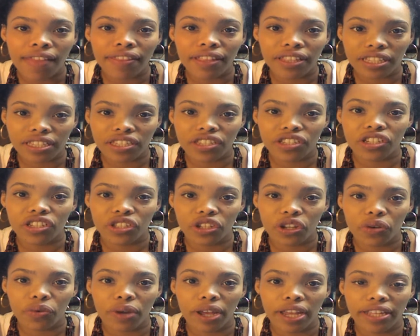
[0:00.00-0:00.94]
And this is just a
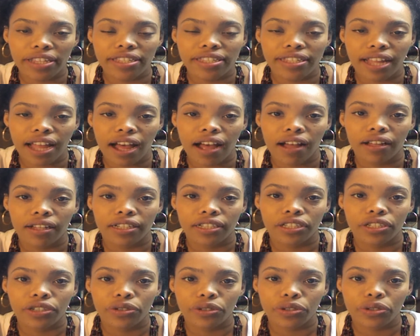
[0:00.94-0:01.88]
great style, a
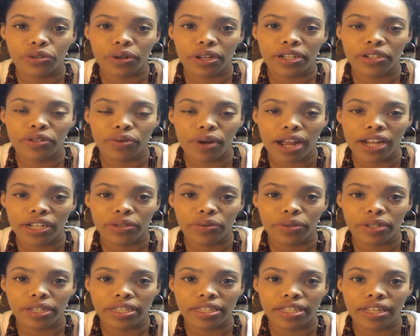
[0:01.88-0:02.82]
2-strand dry
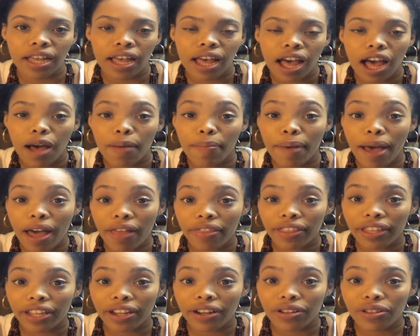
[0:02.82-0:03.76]
twist. About
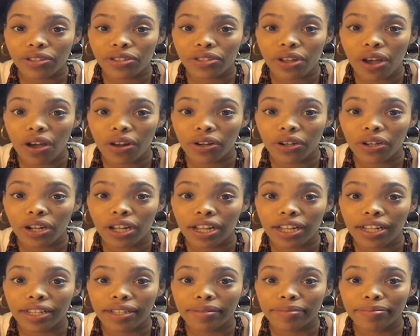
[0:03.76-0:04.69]
the Carol's Daughter
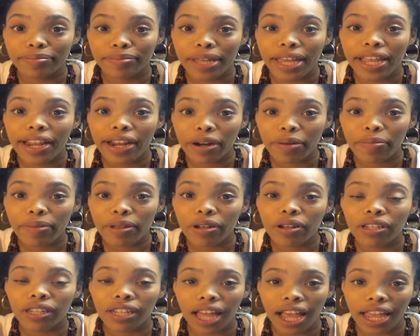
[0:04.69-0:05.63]
Hair
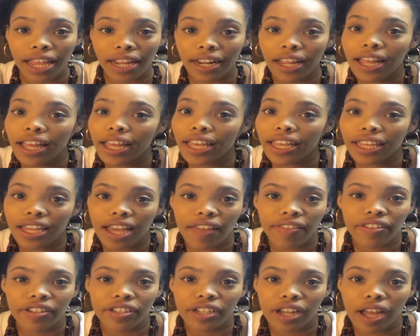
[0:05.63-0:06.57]
Milk Lite, it
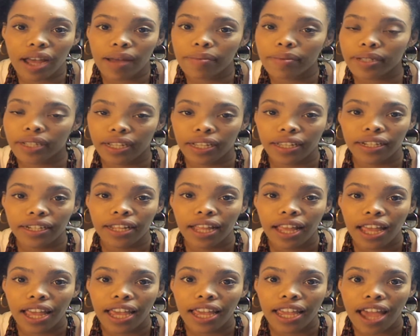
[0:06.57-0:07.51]
got the job done.
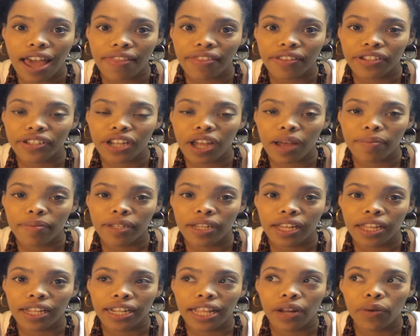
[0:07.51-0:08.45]
It got the job
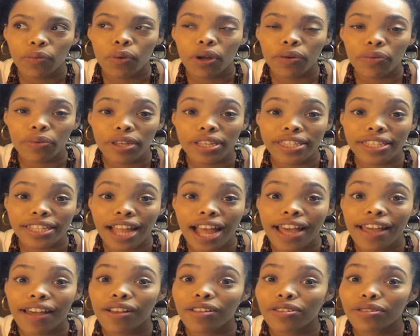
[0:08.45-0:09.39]
done, and one reason
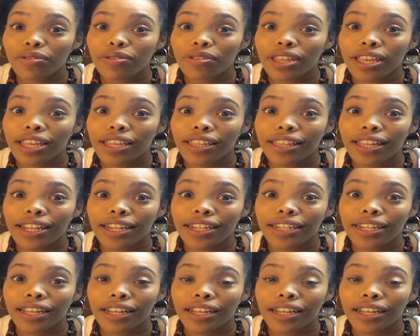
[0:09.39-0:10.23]
I also think that